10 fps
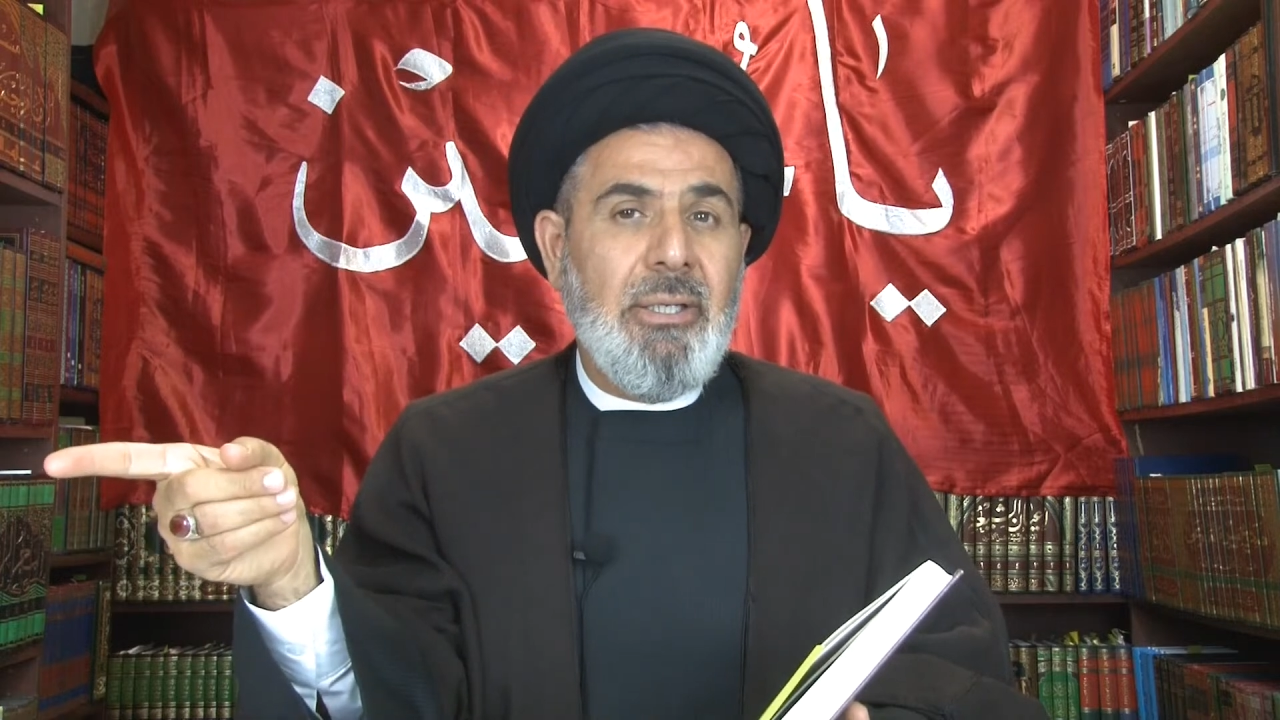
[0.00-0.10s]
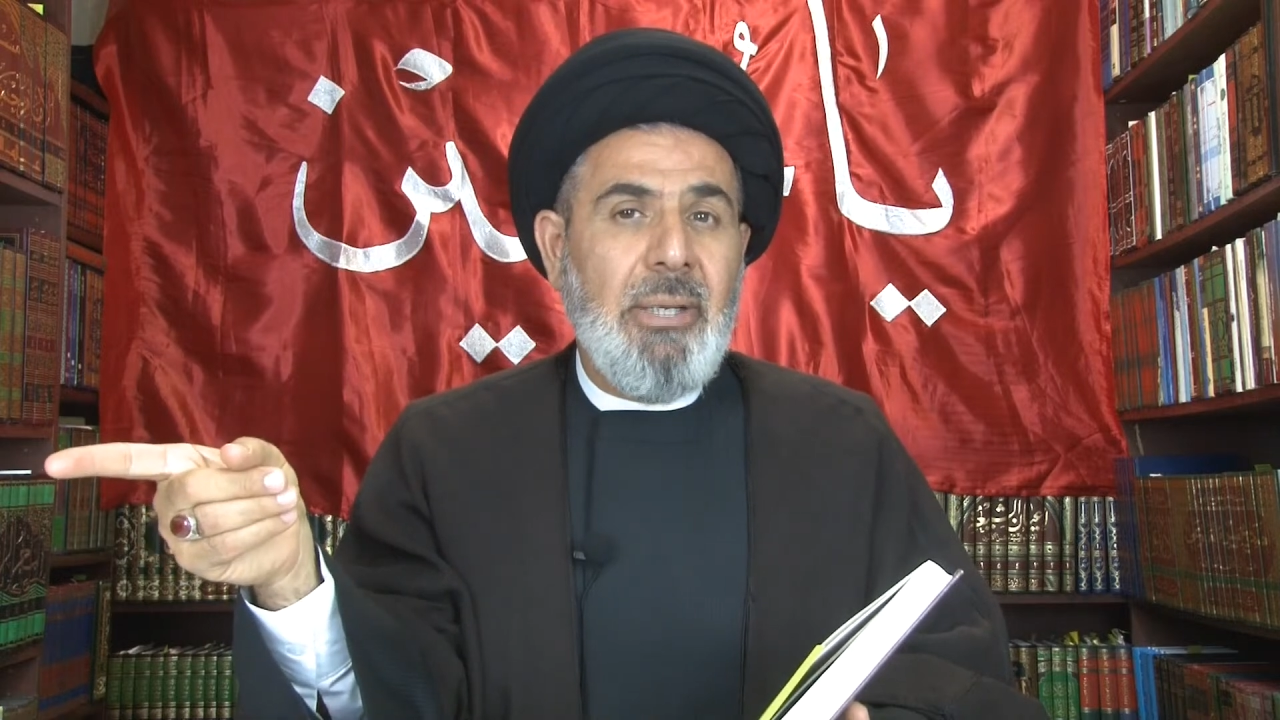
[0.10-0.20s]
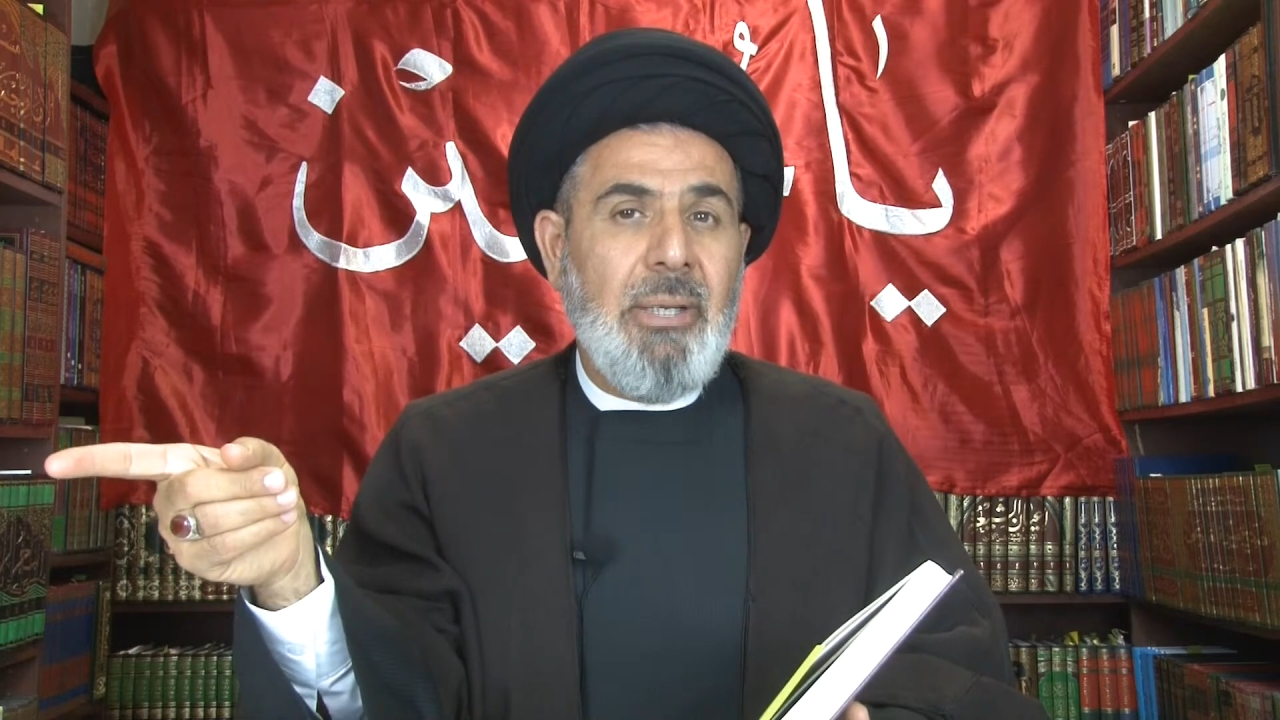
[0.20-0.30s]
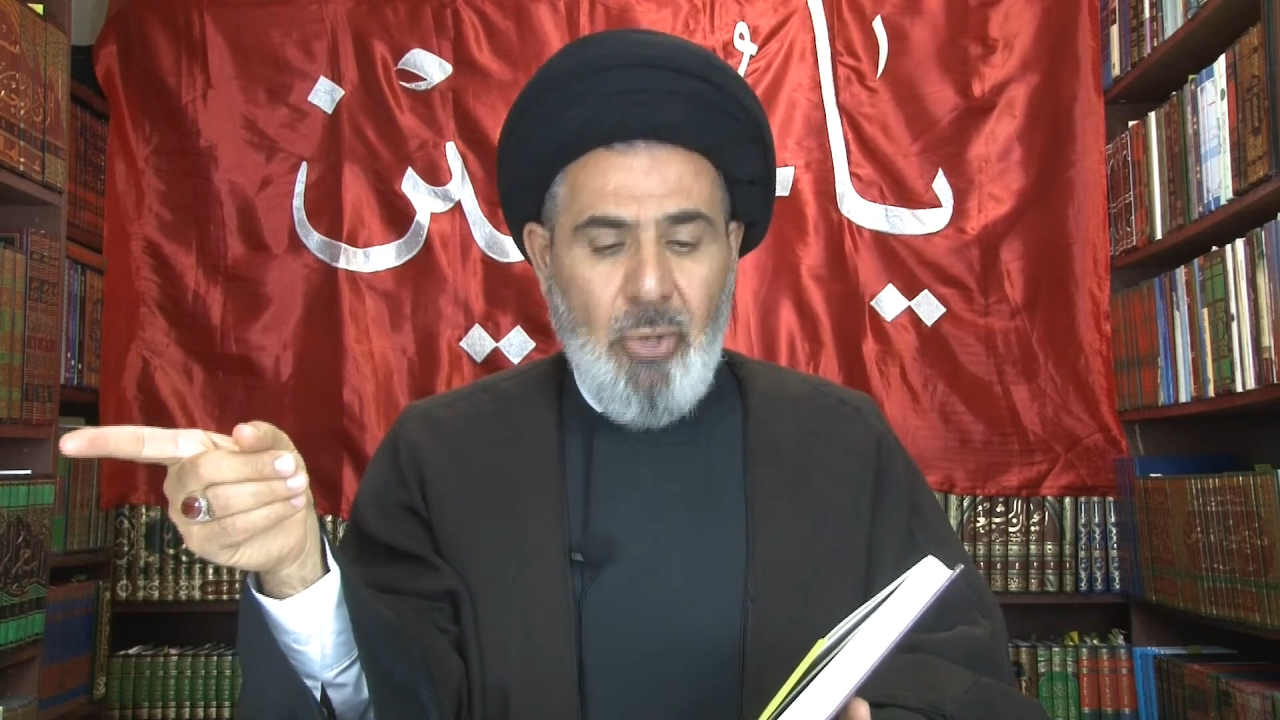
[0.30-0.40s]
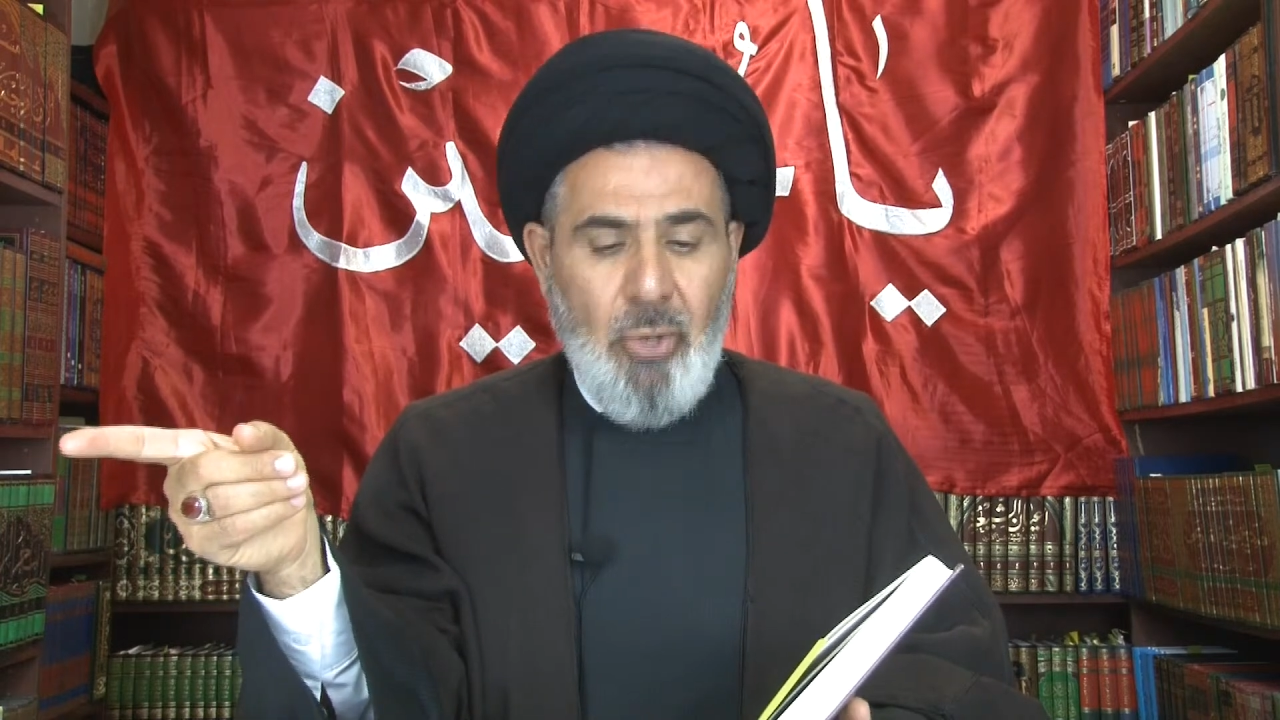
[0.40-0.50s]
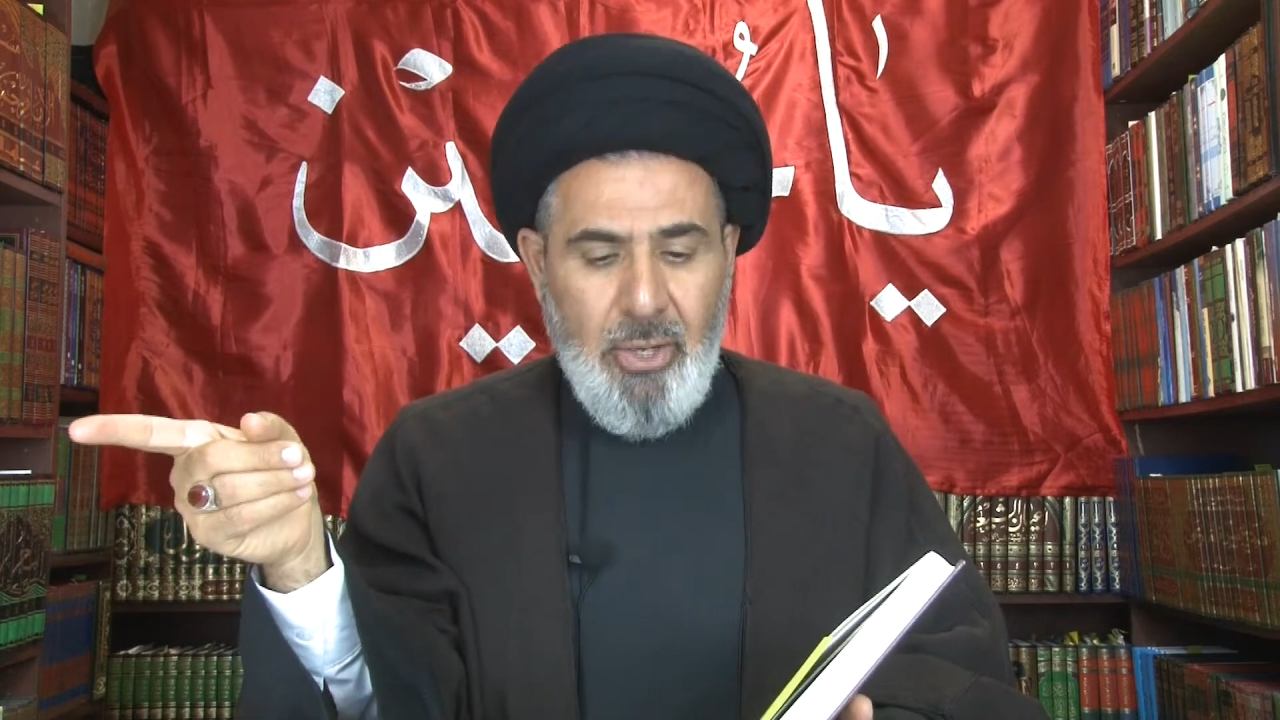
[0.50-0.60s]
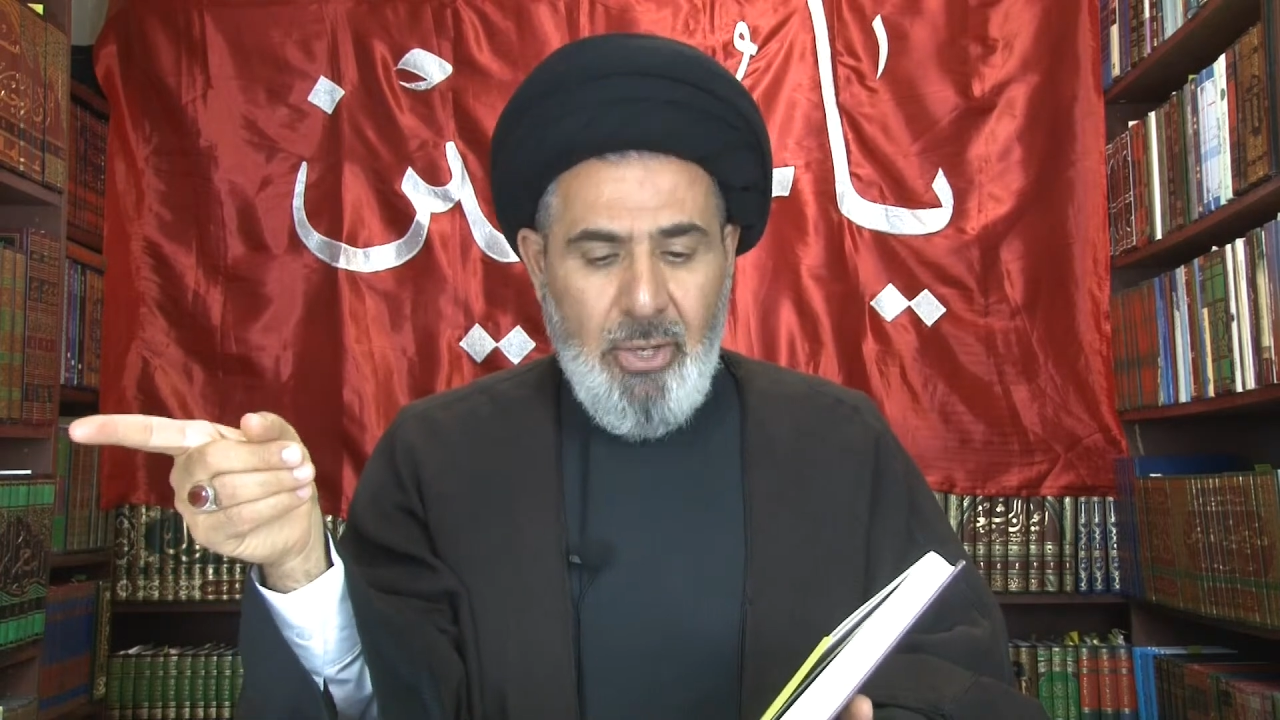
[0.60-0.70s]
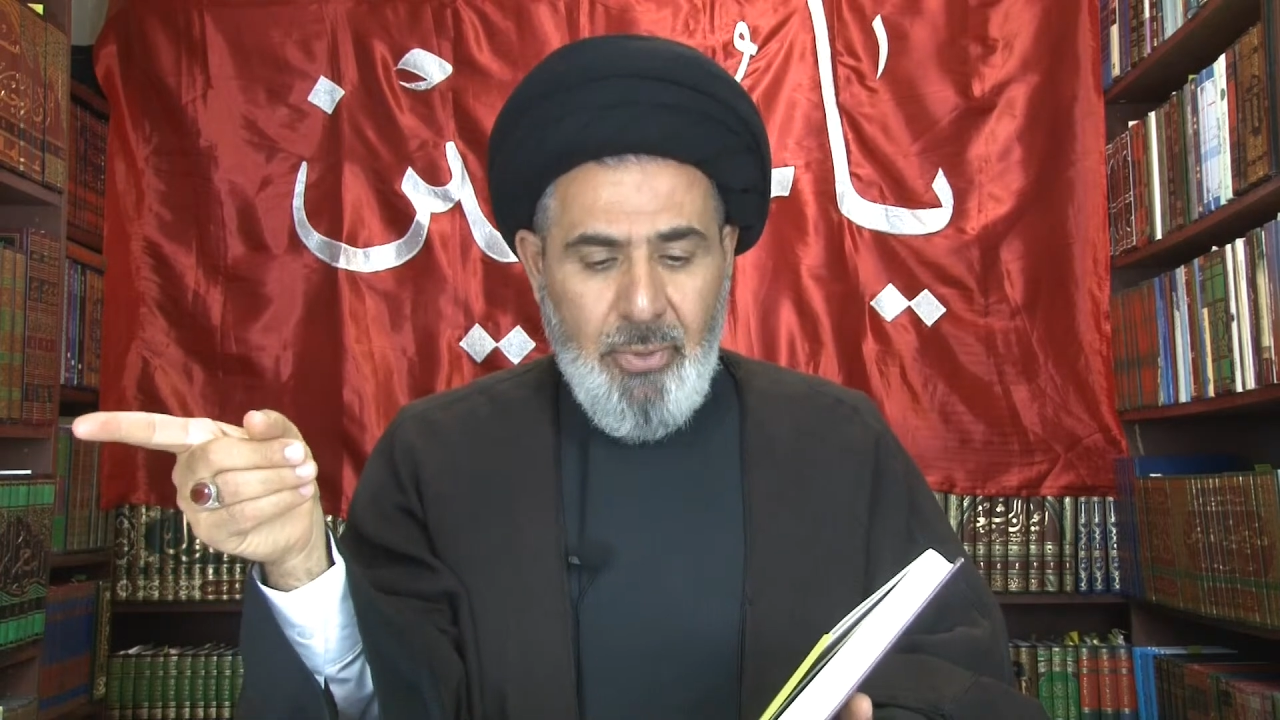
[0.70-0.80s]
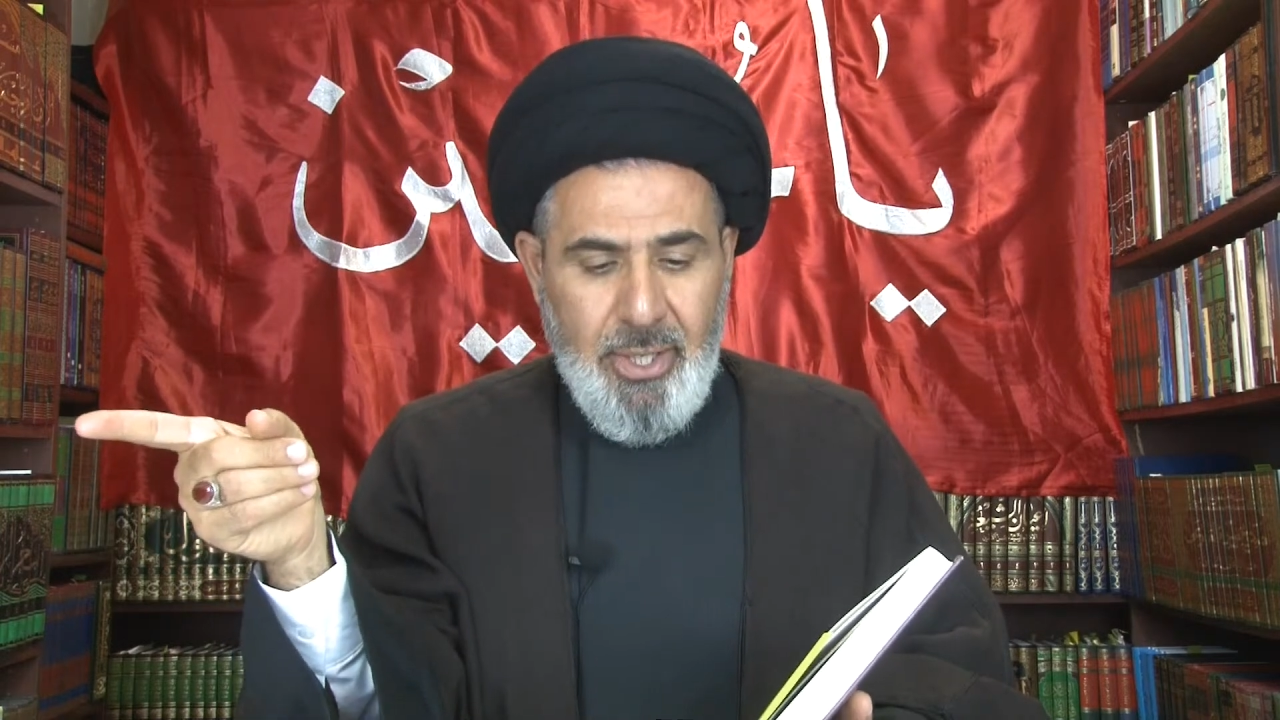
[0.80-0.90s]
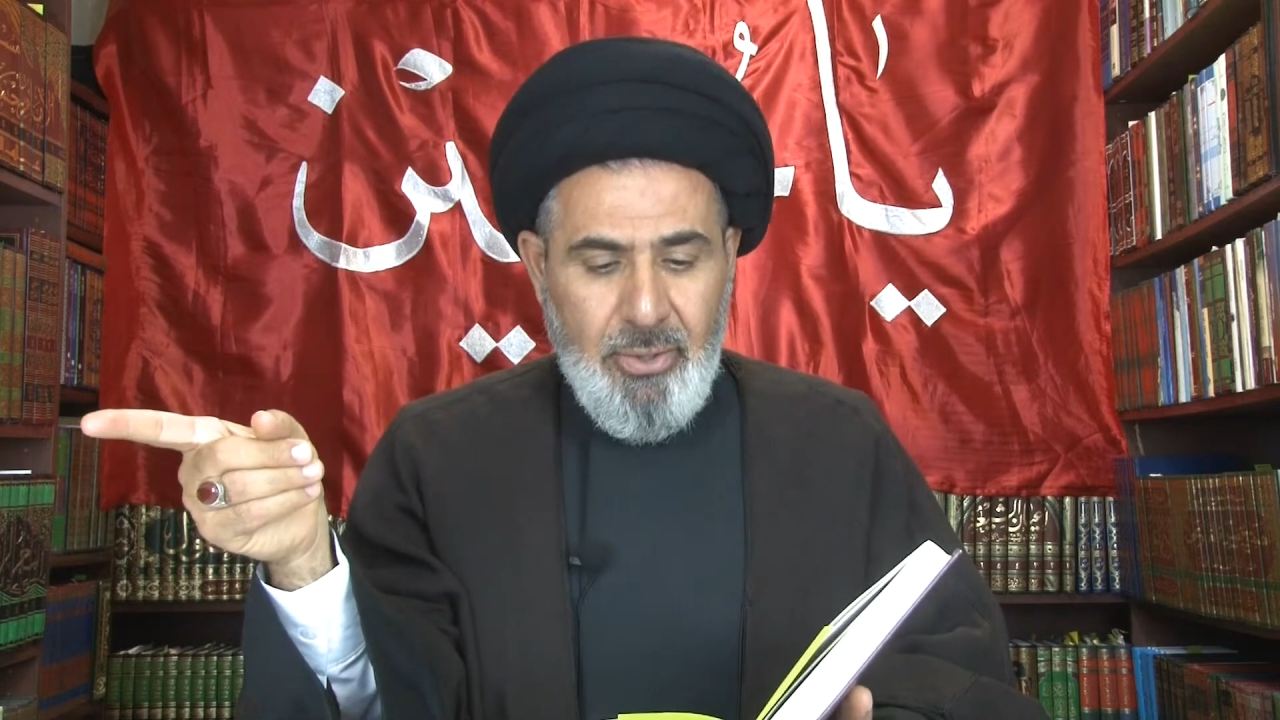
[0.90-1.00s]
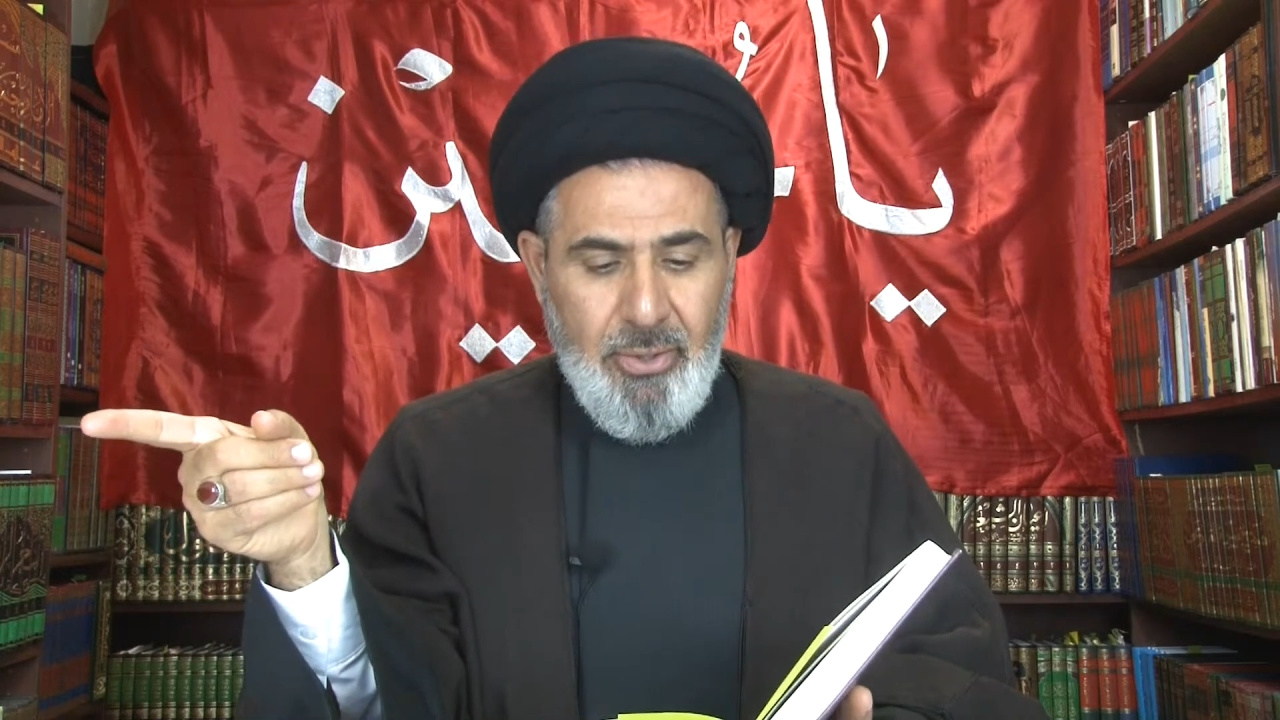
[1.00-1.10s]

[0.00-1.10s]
ibn Muawiyah,